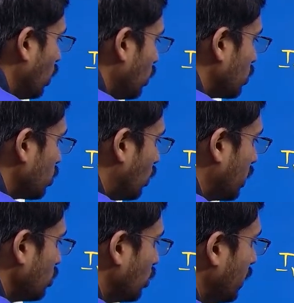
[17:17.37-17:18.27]
So what is
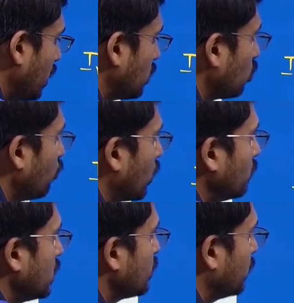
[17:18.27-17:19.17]
omega 2 from
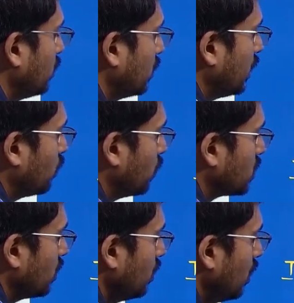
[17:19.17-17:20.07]
this particular
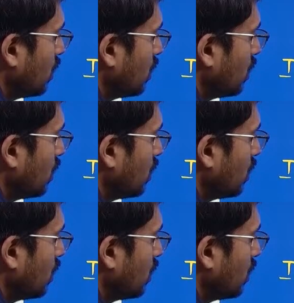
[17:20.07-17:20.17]
equation?